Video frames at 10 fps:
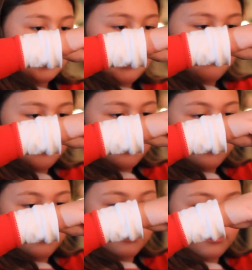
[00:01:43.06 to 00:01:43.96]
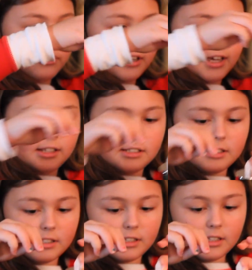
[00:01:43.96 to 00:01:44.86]
grab the
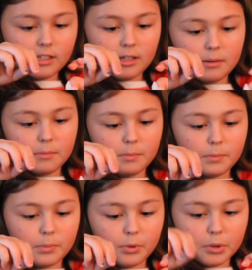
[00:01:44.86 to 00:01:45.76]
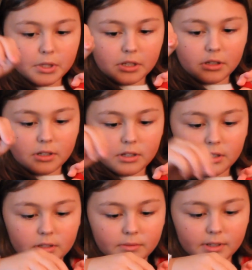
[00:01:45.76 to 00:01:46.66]
light, put it
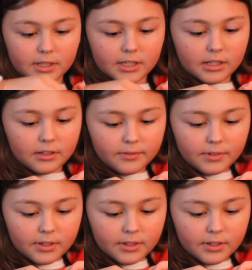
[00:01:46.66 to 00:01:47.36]
on right here.